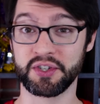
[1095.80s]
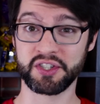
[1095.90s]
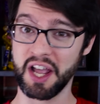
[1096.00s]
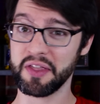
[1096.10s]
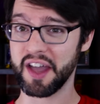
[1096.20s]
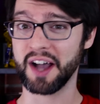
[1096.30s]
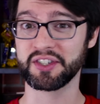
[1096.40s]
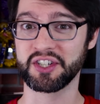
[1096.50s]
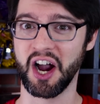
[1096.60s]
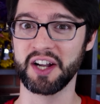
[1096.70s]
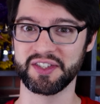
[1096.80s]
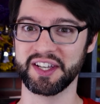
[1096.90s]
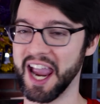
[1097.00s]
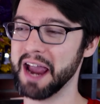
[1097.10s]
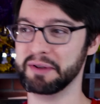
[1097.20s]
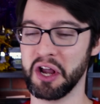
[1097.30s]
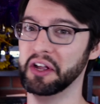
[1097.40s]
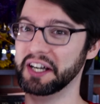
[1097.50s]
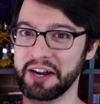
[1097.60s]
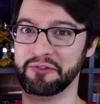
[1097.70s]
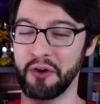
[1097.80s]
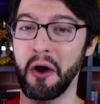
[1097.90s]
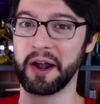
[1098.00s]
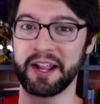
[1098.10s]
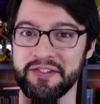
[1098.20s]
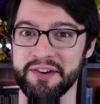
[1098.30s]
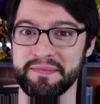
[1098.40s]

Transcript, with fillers: There's 10,000 cards in the game, and you only need 40 of